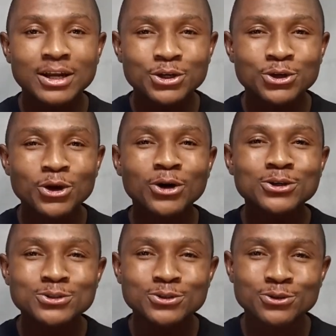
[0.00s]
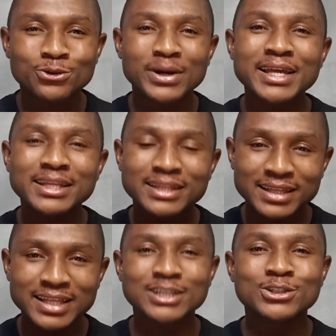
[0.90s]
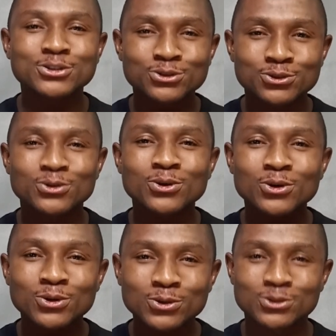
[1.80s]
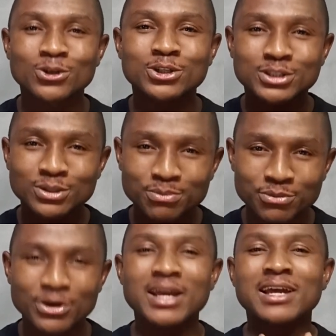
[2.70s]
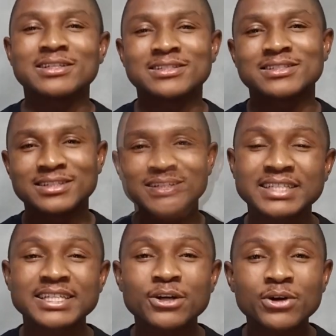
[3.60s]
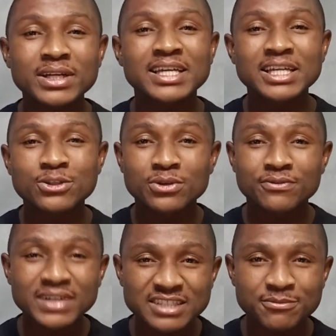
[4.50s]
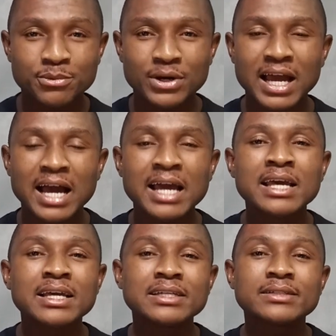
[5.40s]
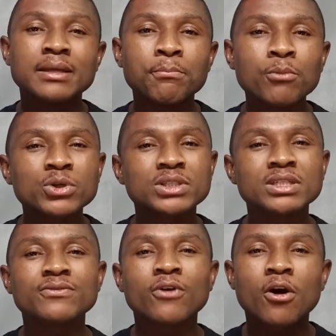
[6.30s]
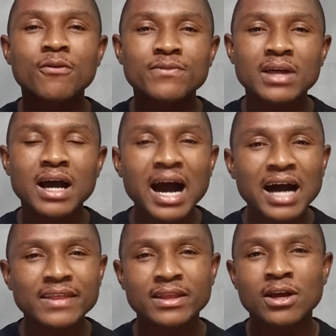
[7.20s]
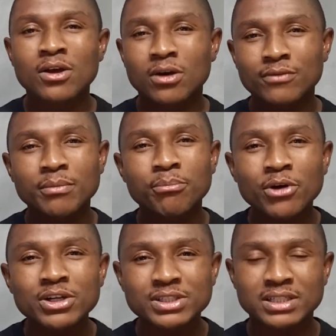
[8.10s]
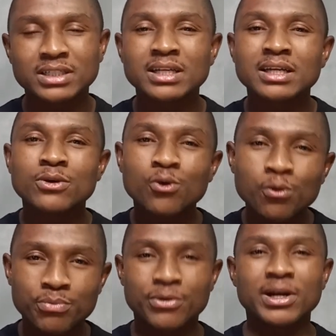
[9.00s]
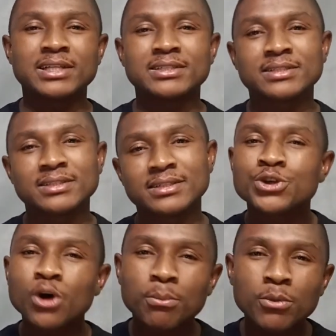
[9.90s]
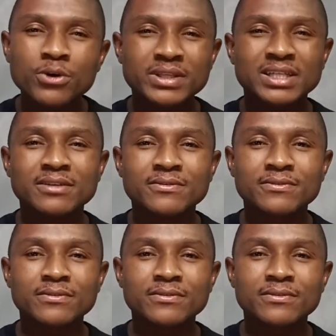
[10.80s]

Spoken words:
does great things through such prayers. The second key to effective prayer is the motive of the heart of the person who prays. Your motive